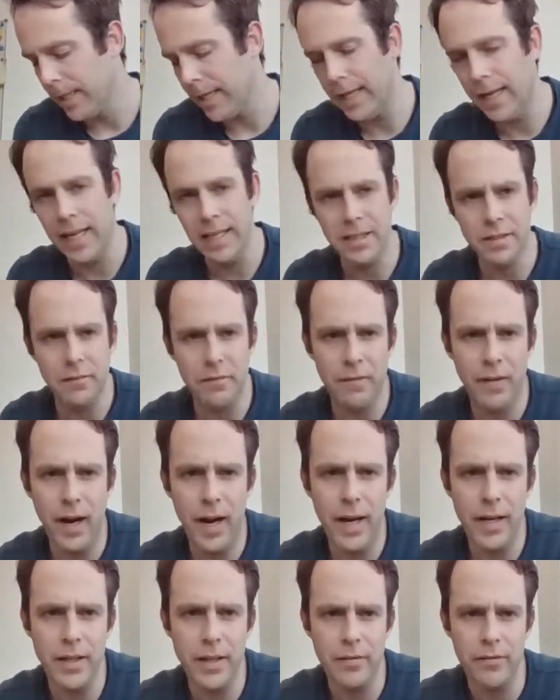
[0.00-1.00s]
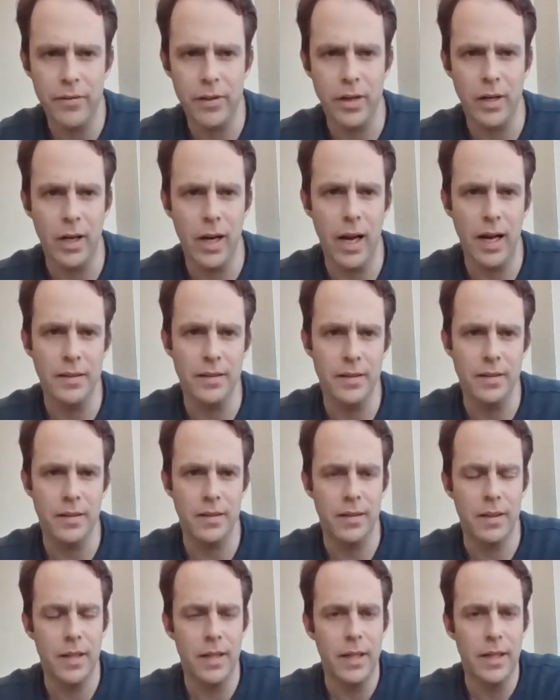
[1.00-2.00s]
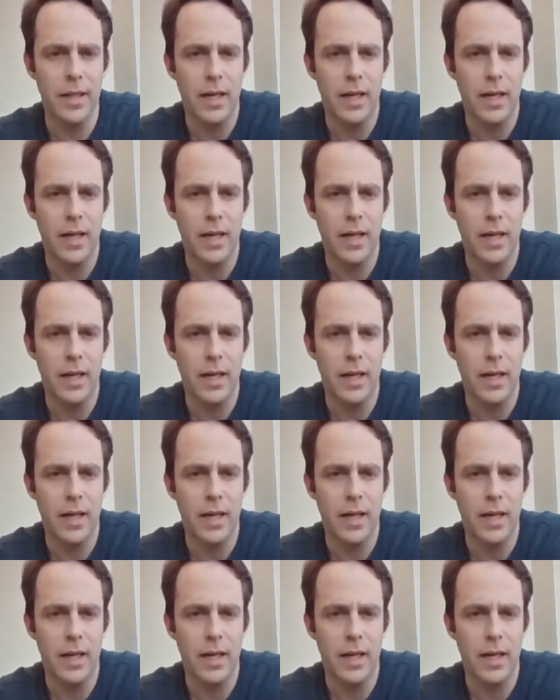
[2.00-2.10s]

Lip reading: classify in different classes.